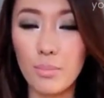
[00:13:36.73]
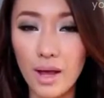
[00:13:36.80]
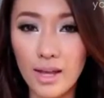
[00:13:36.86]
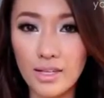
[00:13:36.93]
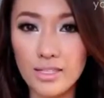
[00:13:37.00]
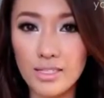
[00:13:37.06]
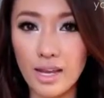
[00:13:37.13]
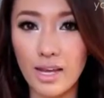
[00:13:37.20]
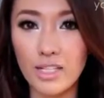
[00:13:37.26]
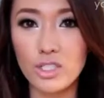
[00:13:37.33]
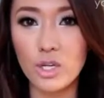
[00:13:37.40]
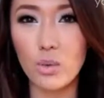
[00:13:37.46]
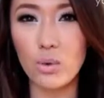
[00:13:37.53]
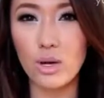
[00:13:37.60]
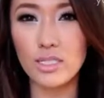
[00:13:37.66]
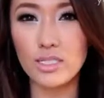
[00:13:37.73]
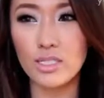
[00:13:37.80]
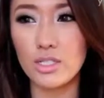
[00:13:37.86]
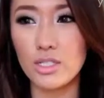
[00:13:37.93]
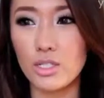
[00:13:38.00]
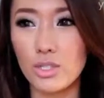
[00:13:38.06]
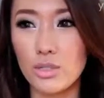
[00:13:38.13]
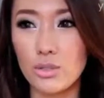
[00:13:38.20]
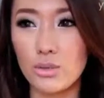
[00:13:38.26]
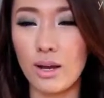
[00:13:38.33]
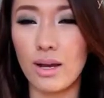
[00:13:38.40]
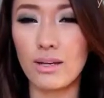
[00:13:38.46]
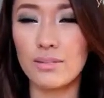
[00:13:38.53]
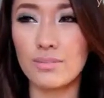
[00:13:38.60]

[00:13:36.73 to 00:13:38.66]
But I don't want to,